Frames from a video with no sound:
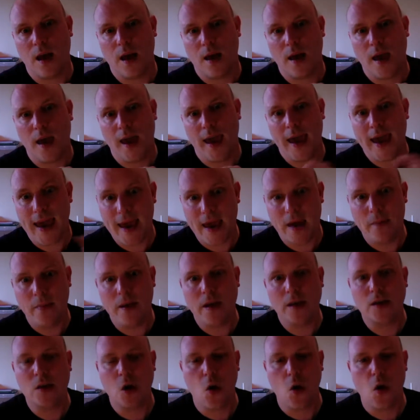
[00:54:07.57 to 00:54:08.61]
hear
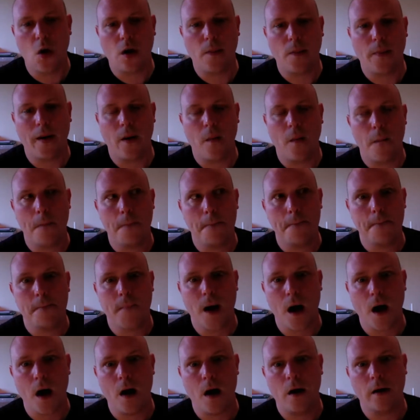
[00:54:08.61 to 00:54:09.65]
me talk about
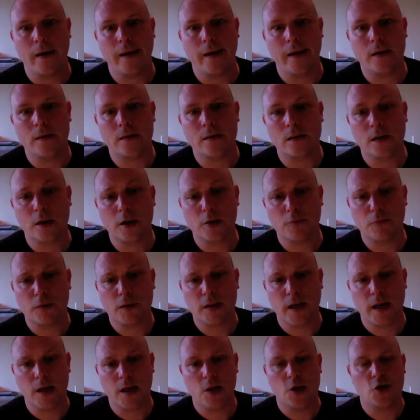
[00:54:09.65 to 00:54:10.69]
my
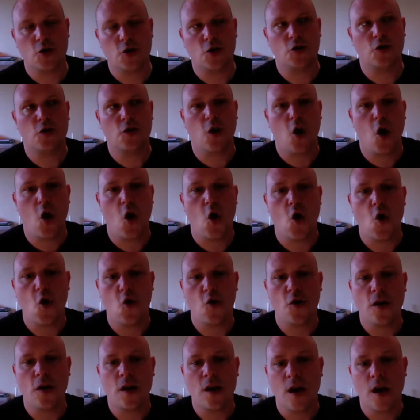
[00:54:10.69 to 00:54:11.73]
interpretation
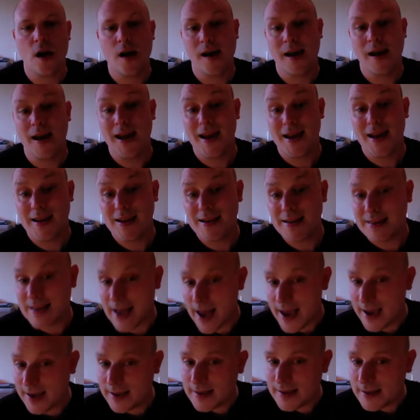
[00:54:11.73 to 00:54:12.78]
on
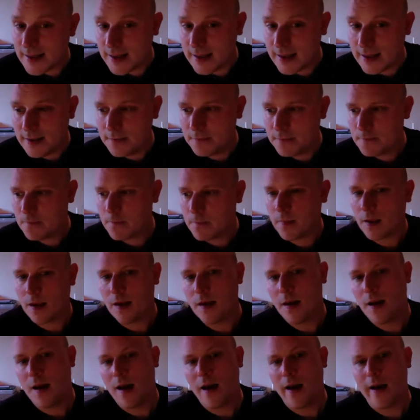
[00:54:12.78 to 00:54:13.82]
deity,
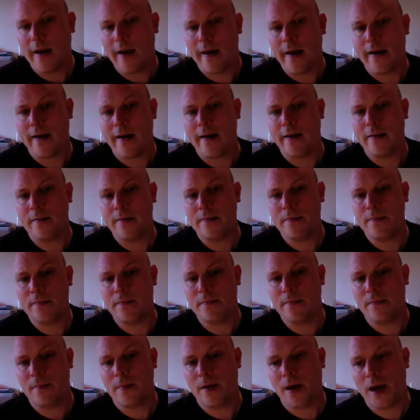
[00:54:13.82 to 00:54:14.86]

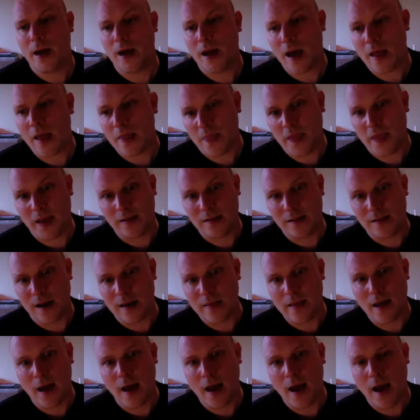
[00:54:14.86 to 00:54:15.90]
and things
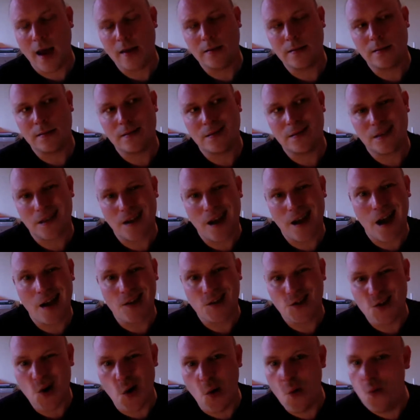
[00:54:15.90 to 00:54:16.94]
like that. And
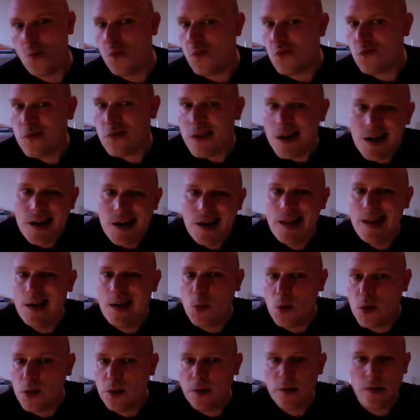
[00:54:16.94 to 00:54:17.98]
I don't really
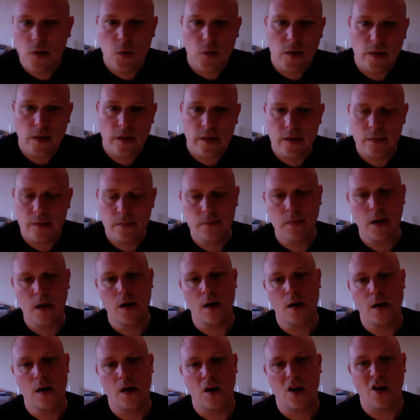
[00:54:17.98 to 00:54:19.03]
work with them
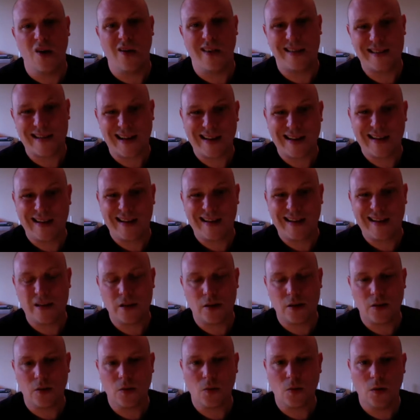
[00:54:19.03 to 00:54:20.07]
unless I need
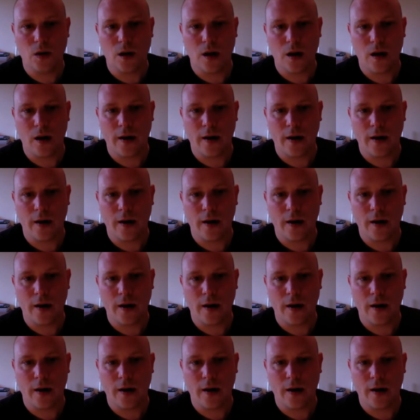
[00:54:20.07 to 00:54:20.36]
to,